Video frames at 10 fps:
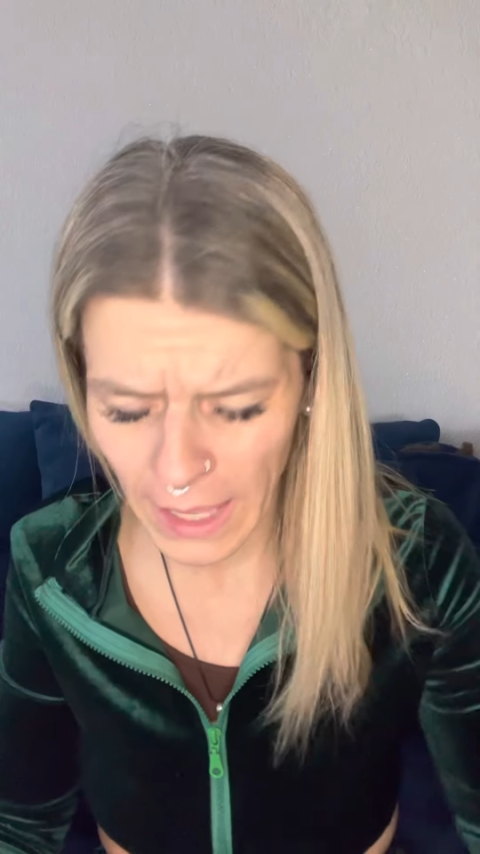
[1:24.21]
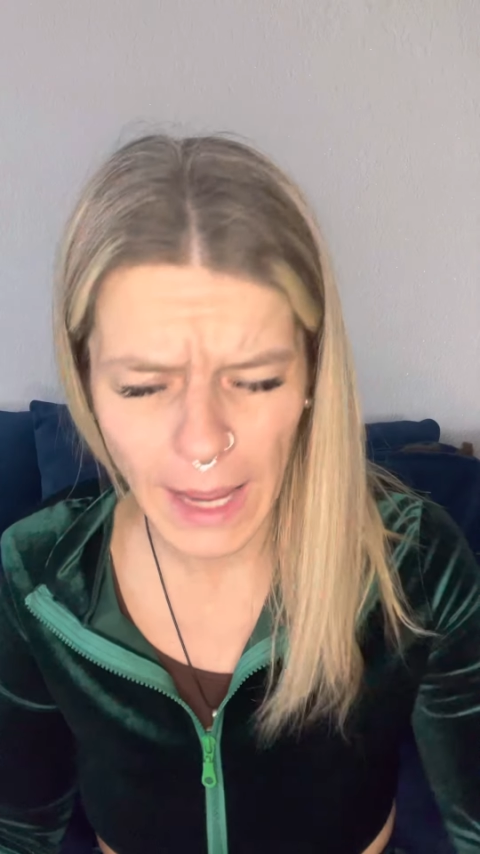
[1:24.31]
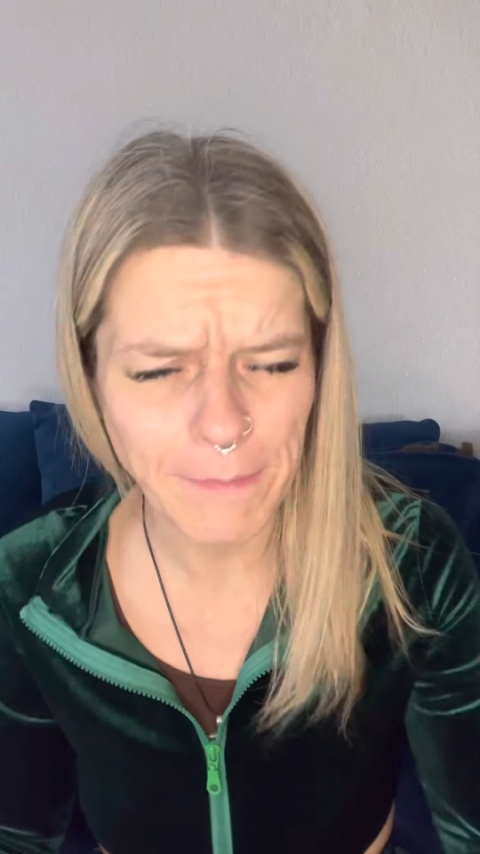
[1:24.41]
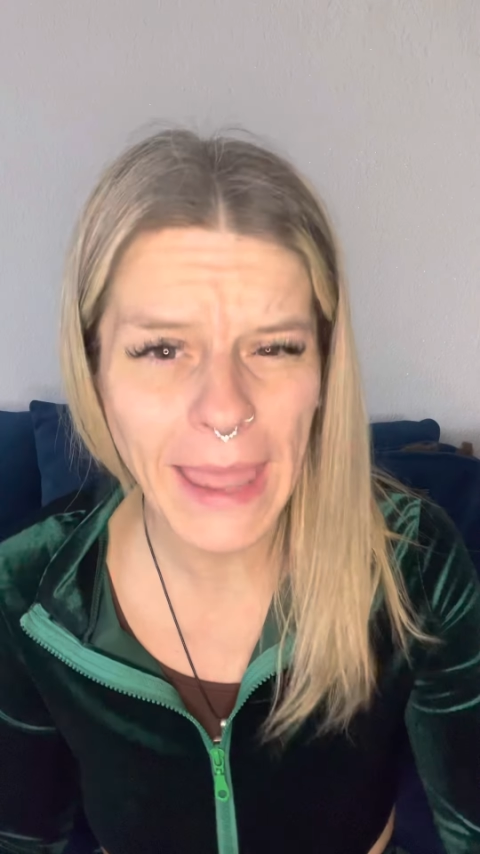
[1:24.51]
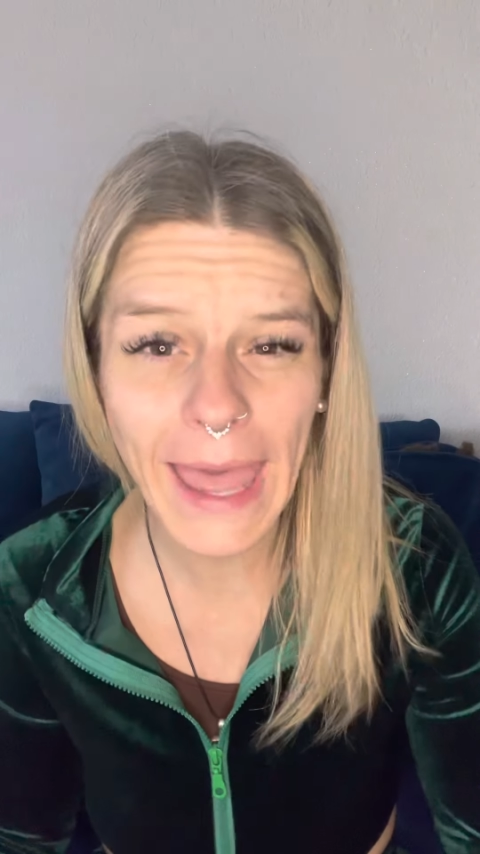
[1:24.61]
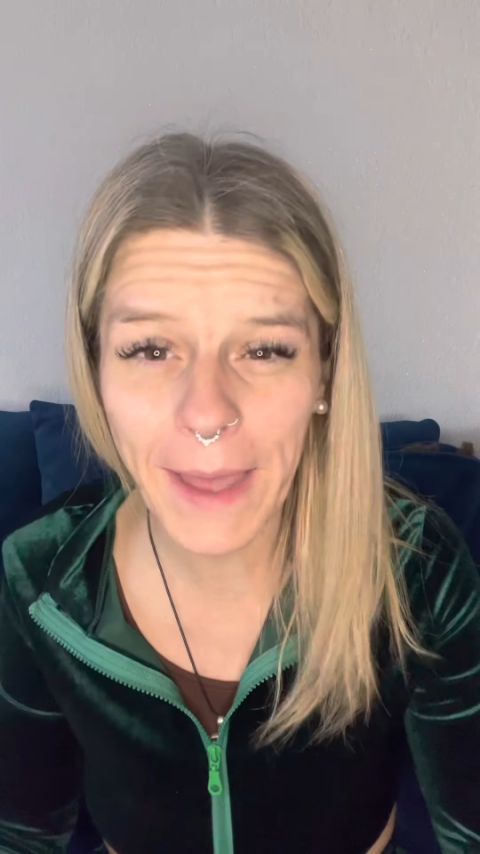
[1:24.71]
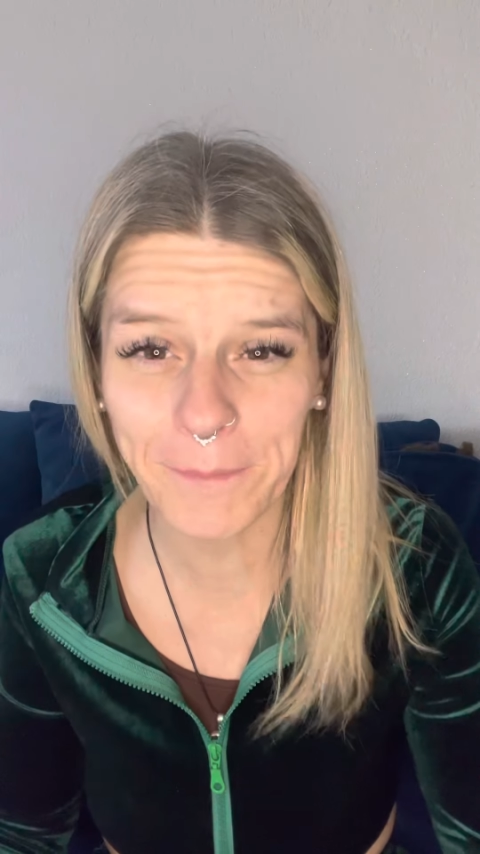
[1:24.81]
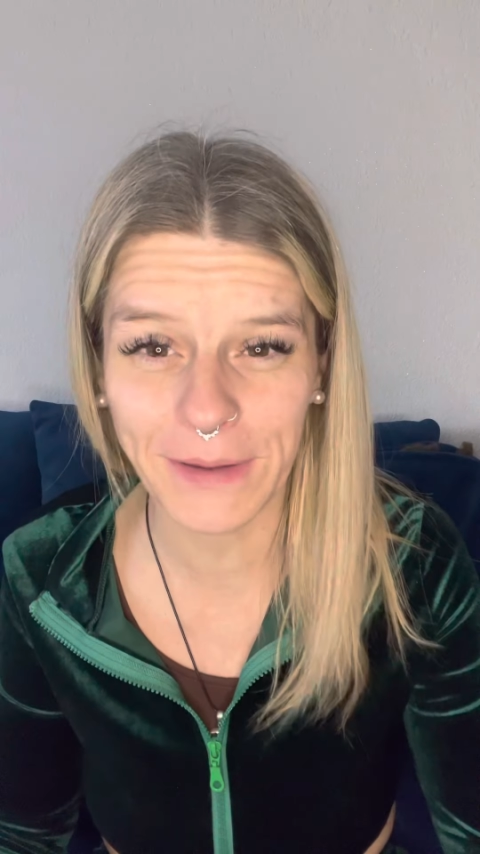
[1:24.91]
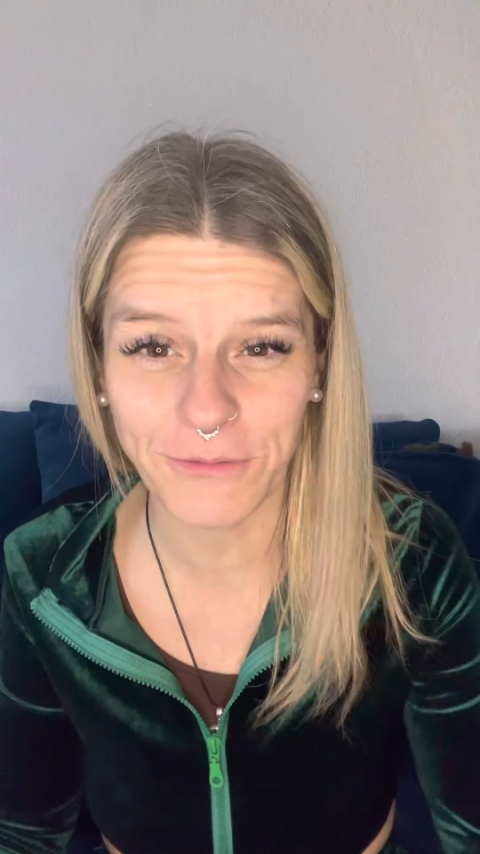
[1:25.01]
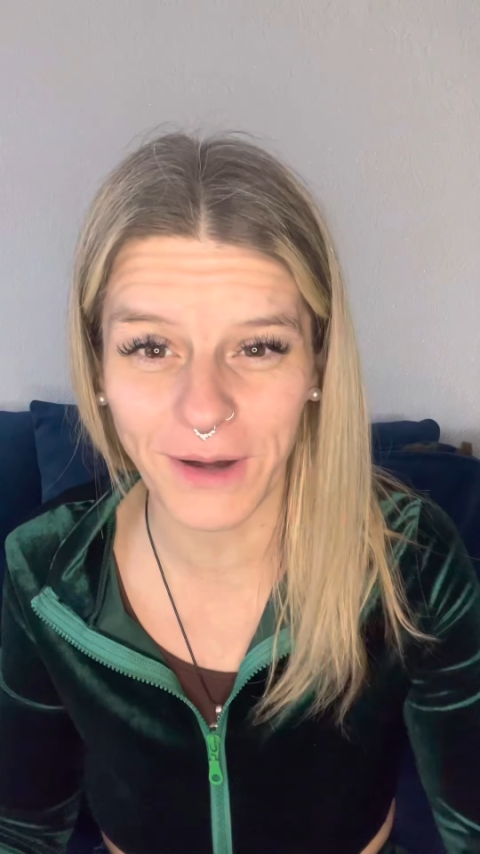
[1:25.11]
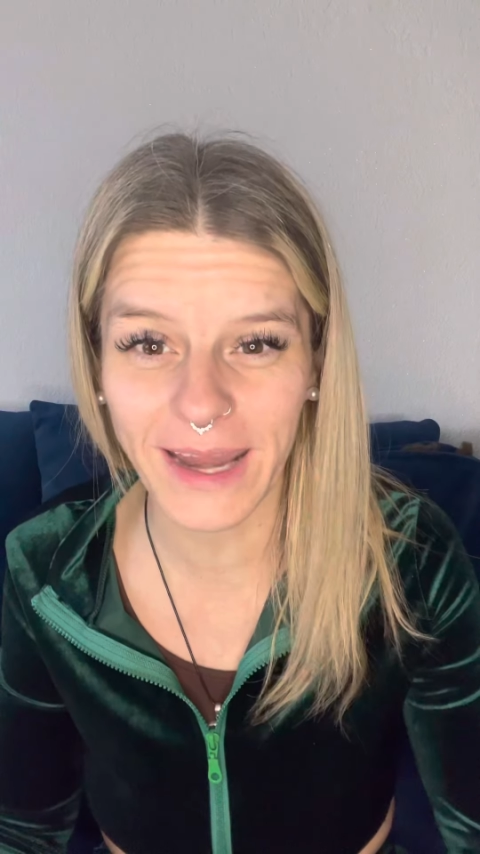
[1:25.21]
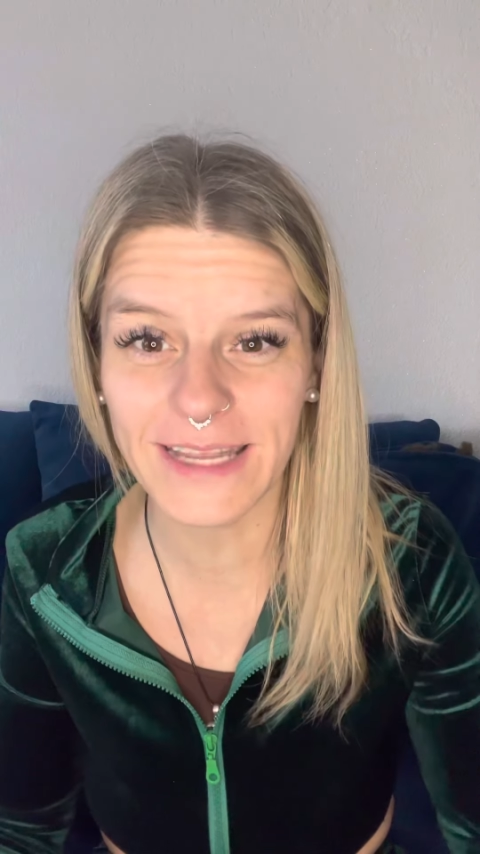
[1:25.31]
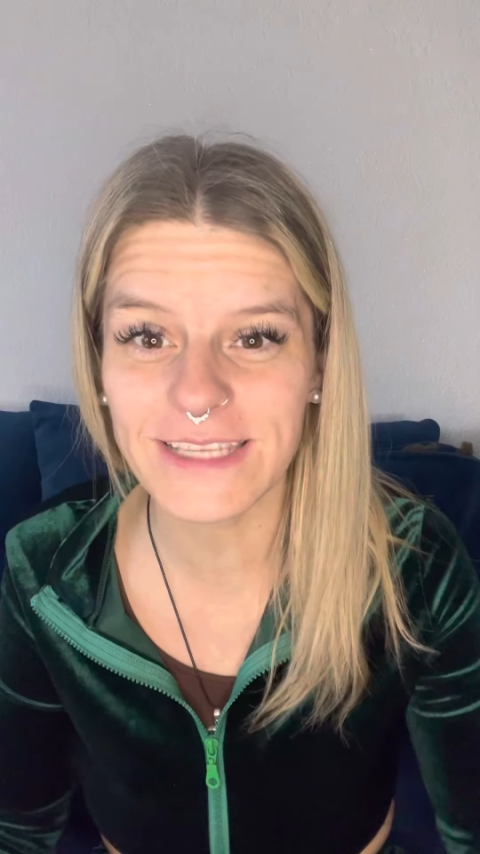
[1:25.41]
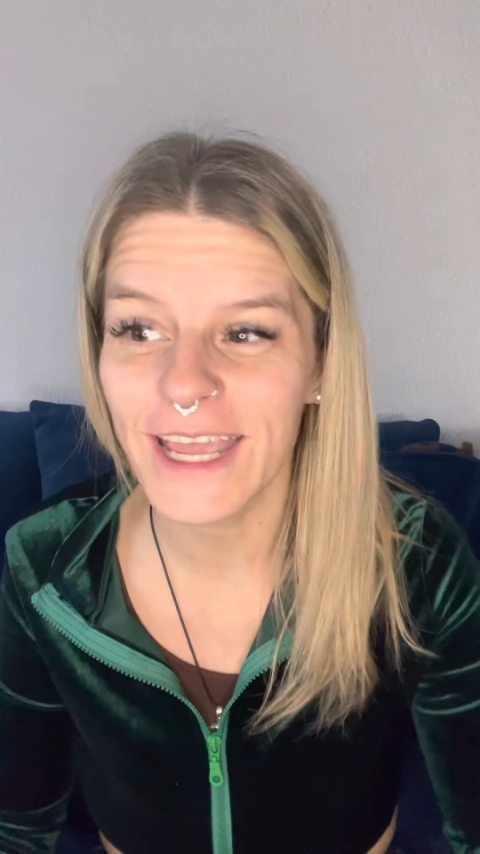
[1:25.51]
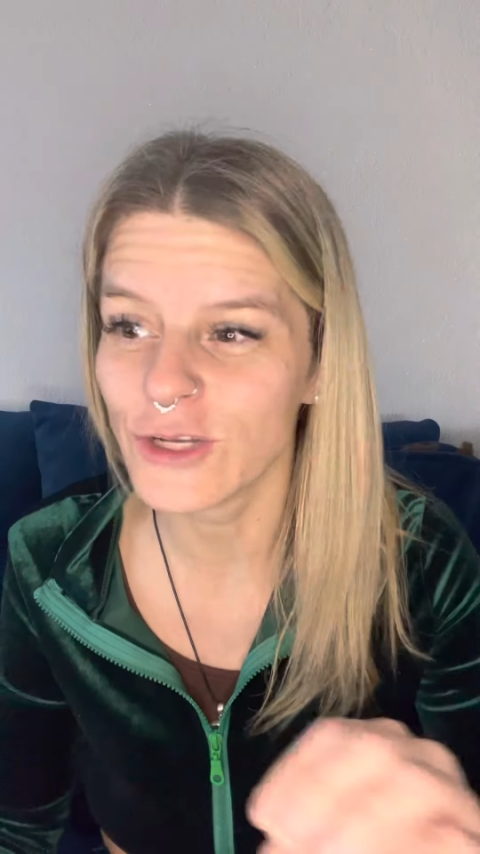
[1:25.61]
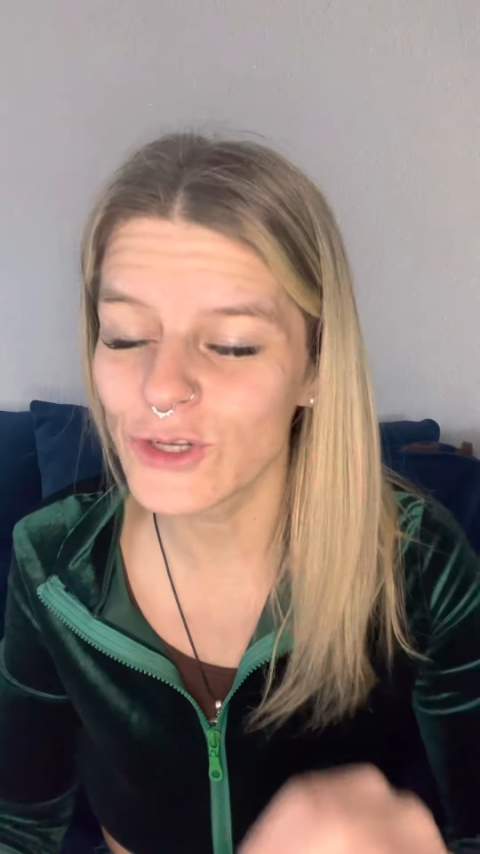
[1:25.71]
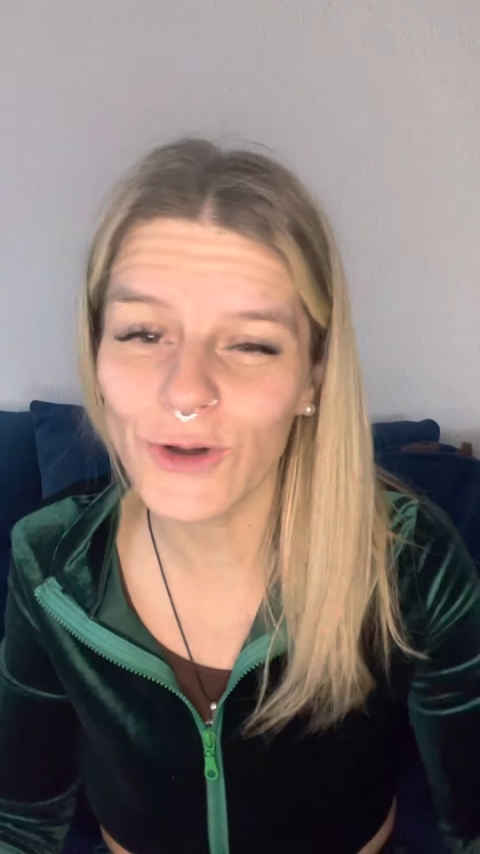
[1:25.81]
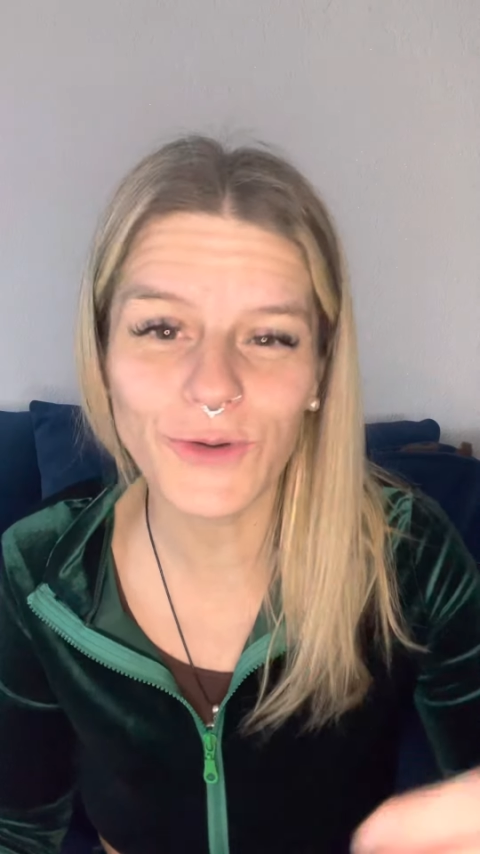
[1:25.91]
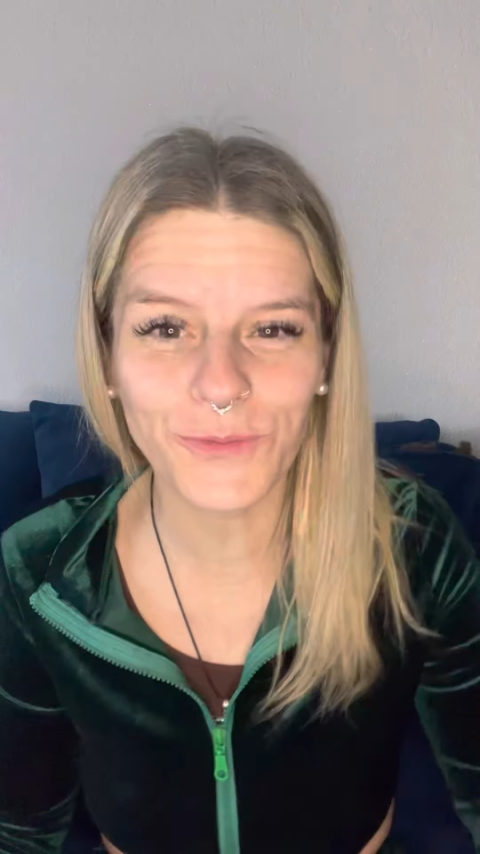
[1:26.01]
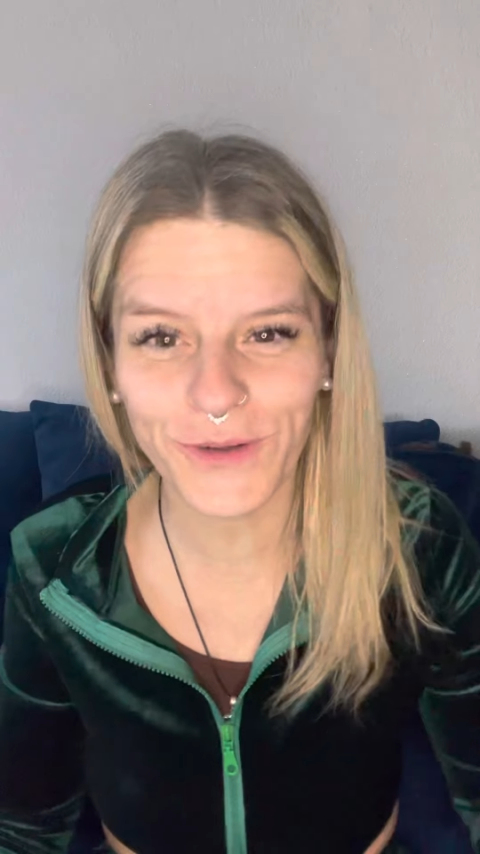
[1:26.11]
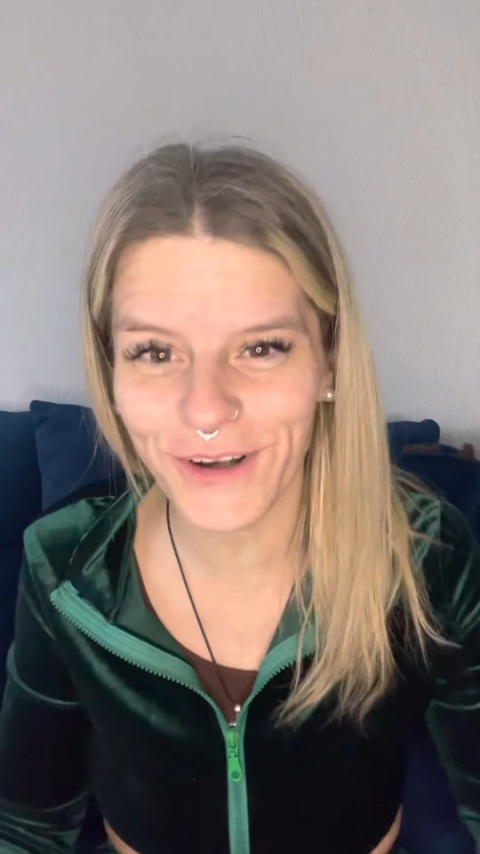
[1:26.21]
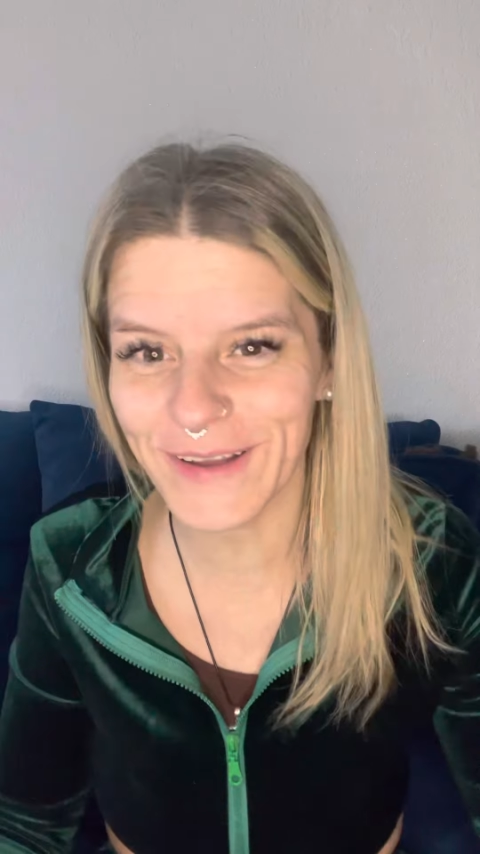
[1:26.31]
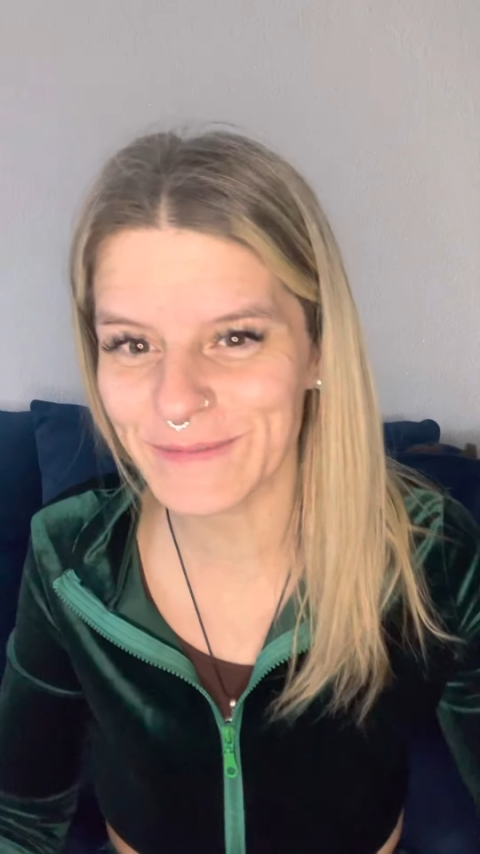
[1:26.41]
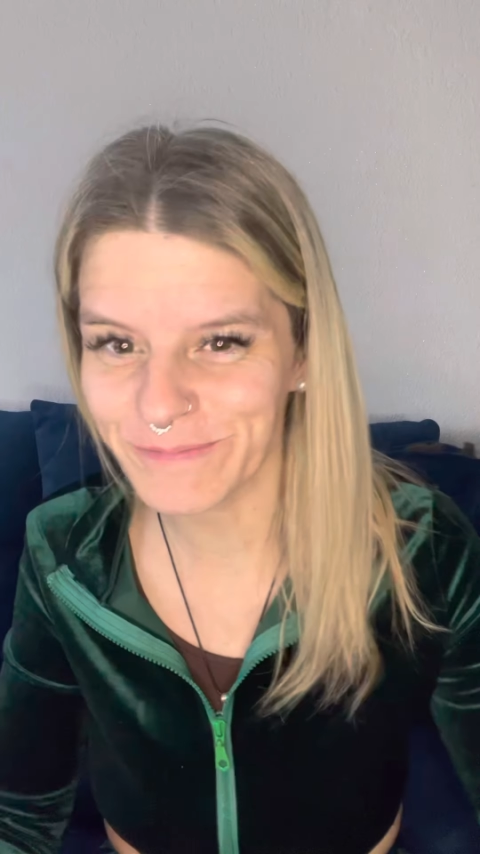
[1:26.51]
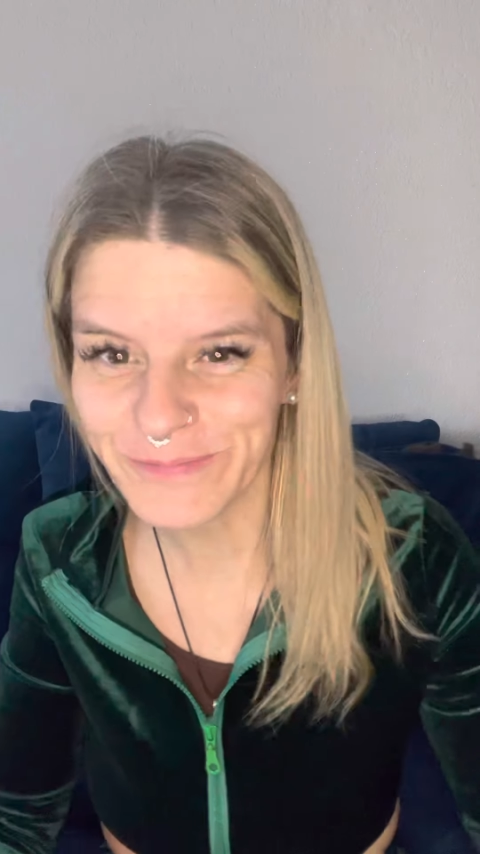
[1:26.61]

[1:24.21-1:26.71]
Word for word: i'm happy right it's don't worry